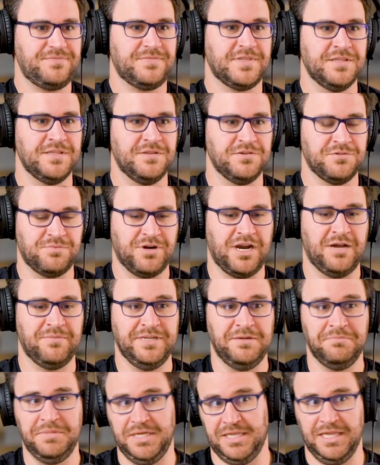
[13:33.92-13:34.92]
there's probably
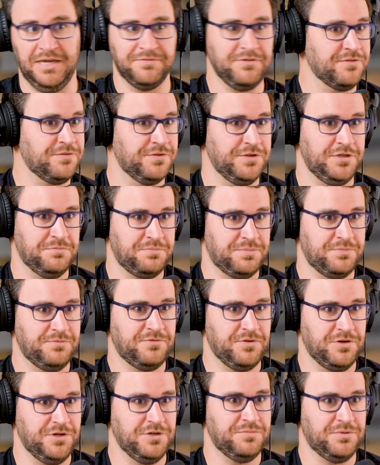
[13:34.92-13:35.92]
a big lever for you to,
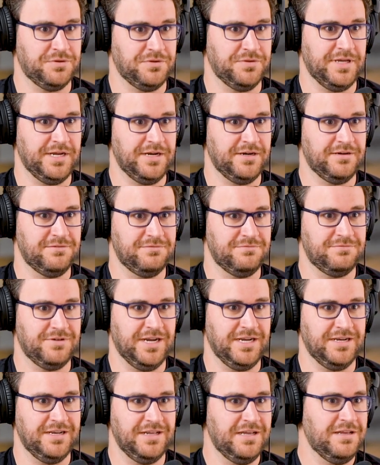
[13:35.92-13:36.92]
for you to pull there,
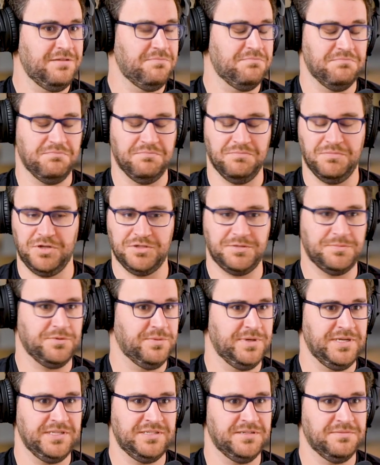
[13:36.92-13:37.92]
right? Mm-hmm. Multiple
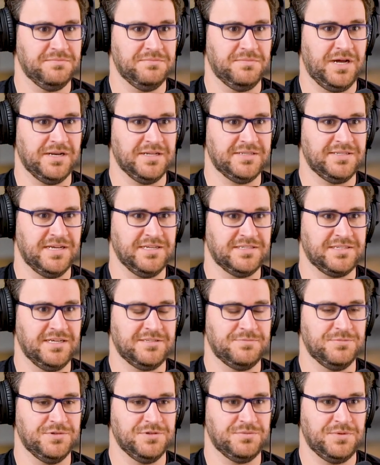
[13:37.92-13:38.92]
ways to monetize
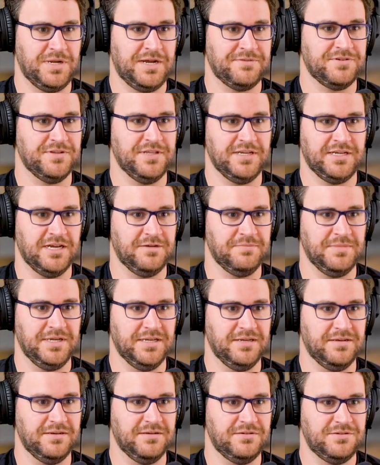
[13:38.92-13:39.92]
customers after they come
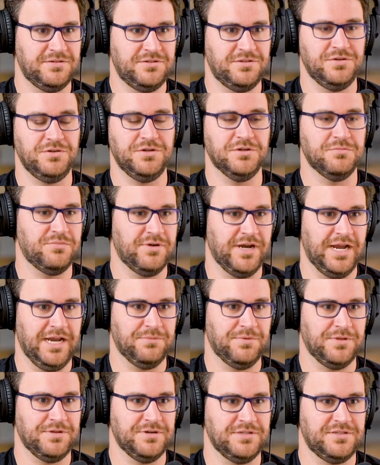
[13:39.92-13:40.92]
in to your brand,
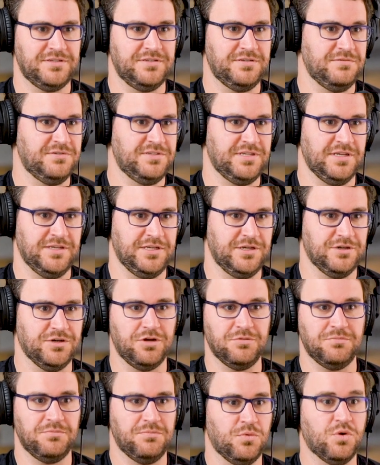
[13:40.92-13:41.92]
whether it's selling your
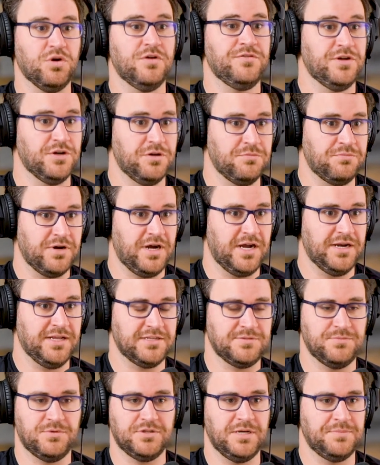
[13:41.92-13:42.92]
own more of your own
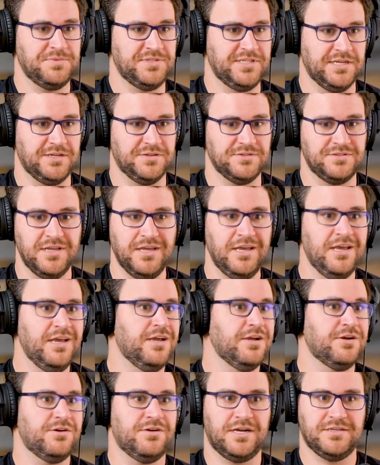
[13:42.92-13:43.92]
products, more upsells,
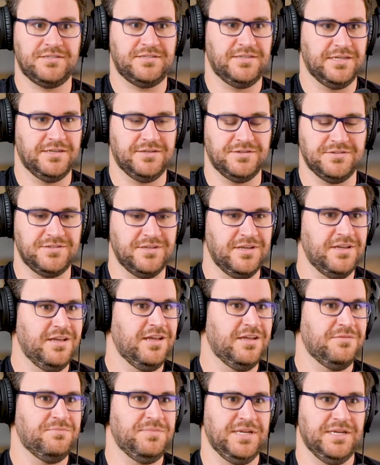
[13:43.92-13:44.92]
cross sells,
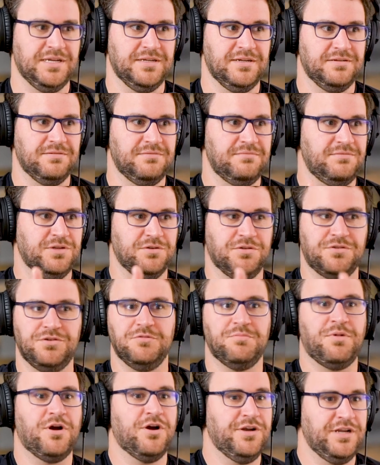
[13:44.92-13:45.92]
being a you know
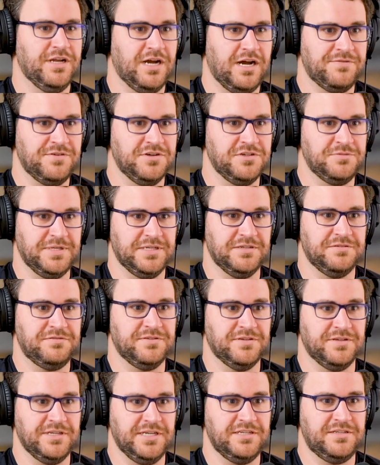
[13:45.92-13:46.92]
third party offers, being an
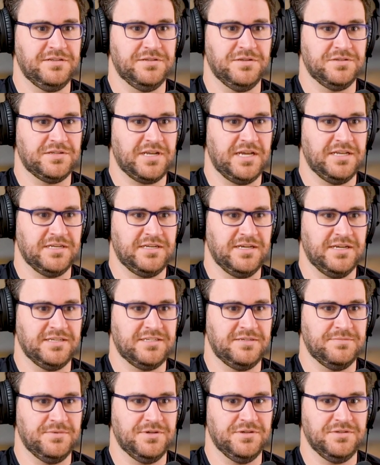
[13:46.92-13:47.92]
affiliate to those kind of
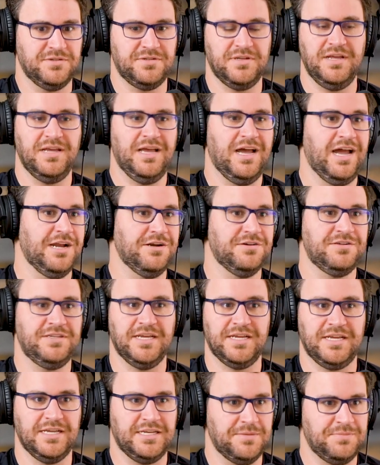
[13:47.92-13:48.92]
customers, higher
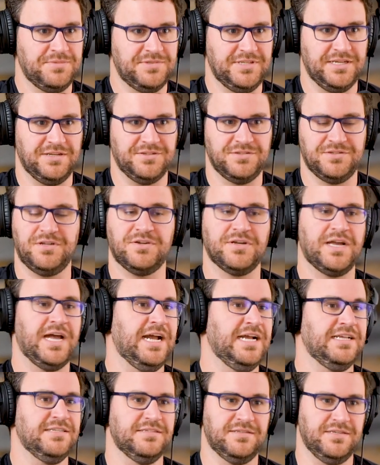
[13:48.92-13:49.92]
ticket upsells. There's all
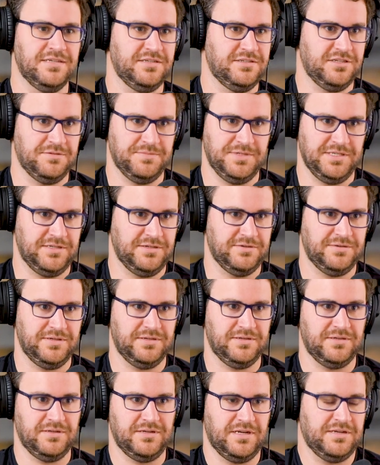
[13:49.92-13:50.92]
kinds of things you can be
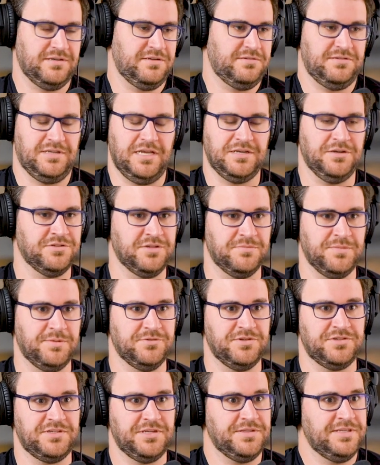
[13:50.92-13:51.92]
doing. Yeah, I know some people
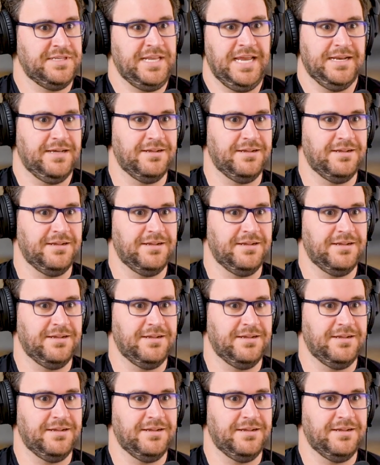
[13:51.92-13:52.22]
just sell the data,